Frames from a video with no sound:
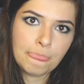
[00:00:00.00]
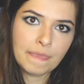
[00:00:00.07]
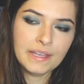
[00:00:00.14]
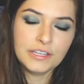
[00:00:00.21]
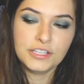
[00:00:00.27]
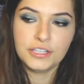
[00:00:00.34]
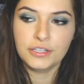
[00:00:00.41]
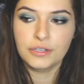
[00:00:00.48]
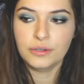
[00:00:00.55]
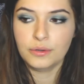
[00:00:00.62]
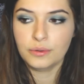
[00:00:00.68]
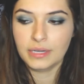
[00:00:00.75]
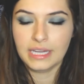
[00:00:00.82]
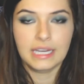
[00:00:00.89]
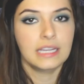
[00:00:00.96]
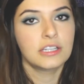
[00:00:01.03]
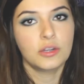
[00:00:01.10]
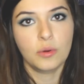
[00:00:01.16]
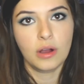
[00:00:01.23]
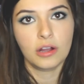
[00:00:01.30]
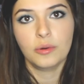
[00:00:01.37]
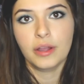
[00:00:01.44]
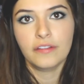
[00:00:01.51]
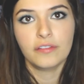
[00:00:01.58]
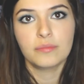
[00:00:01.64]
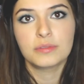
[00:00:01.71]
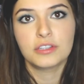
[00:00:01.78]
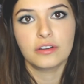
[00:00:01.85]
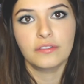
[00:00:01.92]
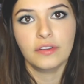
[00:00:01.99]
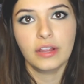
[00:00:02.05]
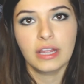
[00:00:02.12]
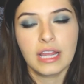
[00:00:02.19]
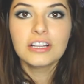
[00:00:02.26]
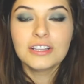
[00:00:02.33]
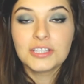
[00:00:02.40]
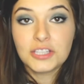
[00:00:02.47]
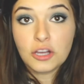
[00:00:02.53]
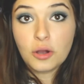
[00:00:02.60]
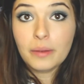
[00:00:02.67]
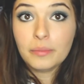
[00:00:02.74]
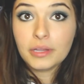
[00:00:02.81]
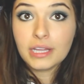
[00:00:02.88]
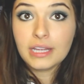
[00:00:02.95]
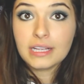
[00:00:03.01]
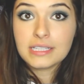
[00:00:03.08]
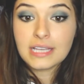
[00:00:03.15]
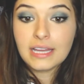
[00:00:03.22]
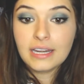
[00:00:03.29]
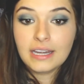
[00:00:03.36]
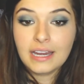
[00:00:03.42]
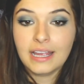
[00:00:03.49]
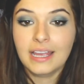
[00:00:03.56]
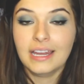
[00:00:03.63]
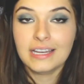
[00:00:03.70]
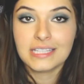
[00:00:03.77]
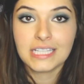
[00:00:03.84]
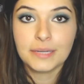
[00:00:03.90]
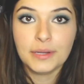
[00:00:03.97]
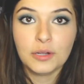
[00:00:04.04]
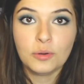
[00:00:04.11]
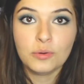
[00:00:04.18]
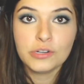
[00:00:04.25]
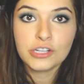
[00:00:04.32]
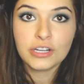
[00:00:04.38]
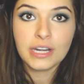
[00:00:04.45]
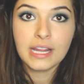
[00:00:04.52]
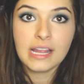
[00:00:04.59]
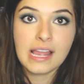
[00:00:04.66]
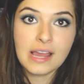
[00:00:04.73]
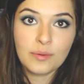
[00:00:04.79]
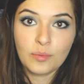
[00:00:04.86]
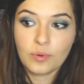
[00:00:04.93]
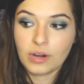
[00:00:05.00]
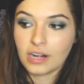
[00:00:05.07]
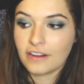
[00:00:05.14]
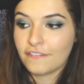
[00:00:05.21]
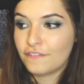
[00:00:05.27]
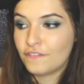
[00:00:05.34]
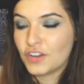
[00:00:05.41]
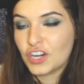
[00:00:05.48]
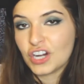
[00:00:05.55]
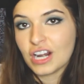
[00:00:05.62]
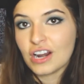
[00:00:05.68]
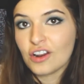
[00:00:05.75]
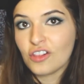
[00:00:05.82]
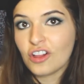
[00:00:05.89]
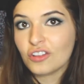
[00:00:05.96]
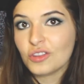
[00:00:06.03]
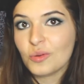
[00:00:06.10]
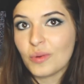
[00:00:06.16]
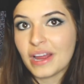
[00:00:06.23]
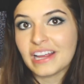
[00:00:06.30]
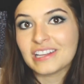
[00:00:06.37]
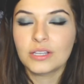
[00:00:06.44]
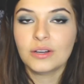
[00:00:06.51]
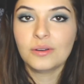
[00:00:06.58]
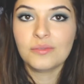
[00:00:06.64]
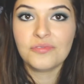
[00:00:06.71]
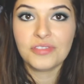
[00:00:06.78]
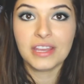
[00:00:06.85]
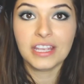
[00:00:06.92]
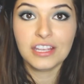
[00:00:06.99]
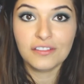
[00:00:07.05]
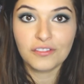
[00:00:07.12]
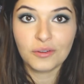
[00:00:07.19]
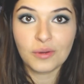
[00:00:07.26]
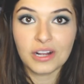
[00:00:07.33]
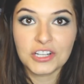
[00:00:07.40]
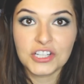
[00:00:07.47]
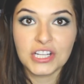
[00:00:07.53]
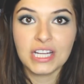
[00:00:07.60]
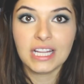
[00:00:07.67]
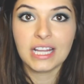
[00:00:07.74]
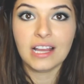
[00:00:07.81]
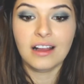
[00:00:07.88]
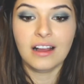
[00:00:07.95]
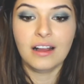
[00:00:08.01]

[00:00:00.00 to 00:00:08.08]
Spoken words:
into needing to walk away from serving. So I'm really excited, and it's gonna be a cool journey, and we're gonna figure it out along the way. So thank you for watching.